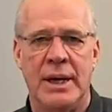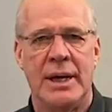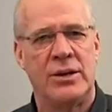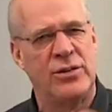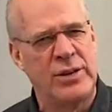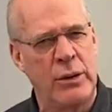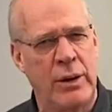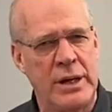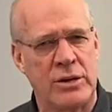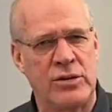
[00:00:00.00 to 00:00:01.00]
Do you see
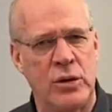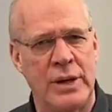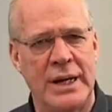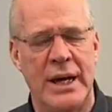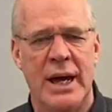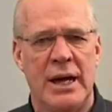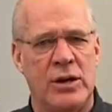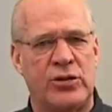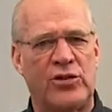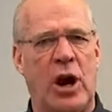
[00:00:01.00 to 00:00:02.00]
what you're doing?
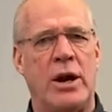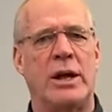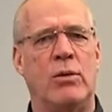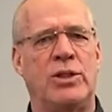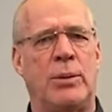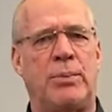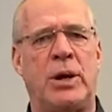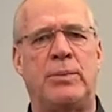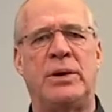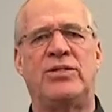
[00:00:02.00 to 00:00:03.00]
You're starting with a
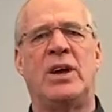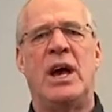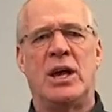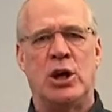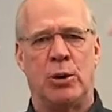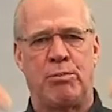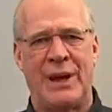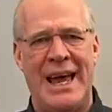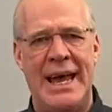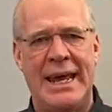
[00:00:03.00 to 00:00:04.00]
purpose, you're
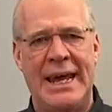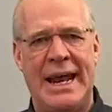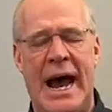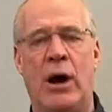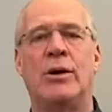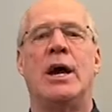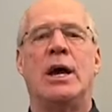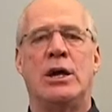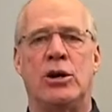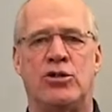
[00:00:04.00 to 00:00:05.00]
planning it out,
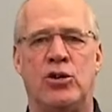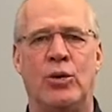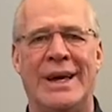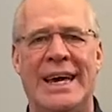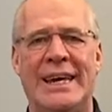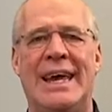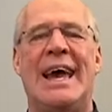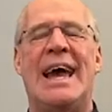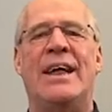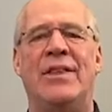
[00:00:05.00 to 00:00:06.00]
you're doing it,
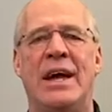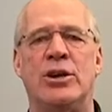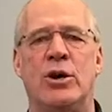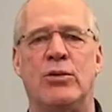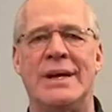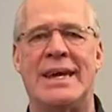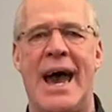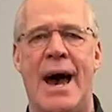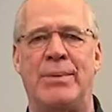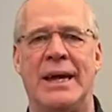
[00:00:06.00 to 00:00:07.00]
and then you're
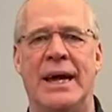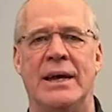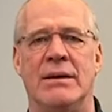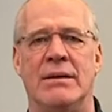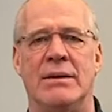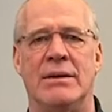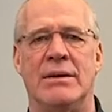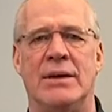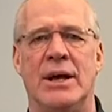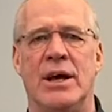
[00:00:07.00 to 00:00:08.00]
recapping it.
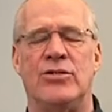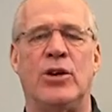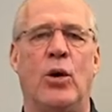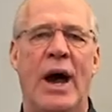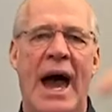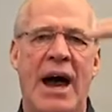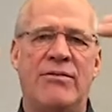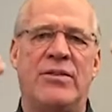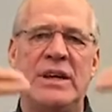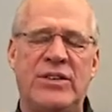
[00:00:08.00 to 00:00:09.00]
So
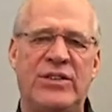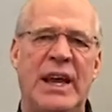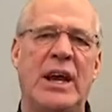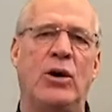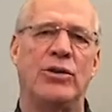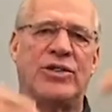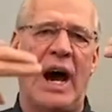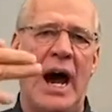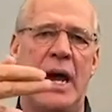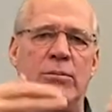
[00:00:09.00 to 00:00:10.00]
every single
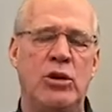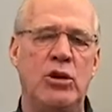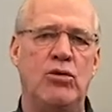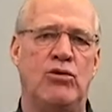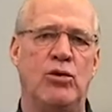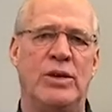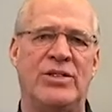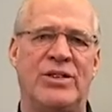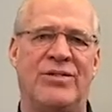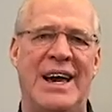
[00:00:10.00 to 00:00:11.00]
time you do
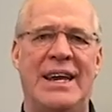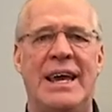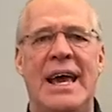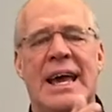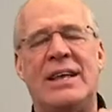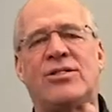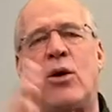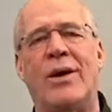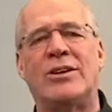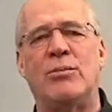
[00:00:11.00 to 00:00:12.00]
this event, it's
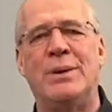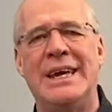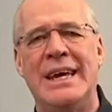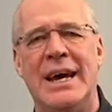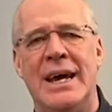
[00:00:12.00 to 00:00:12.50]
going to be,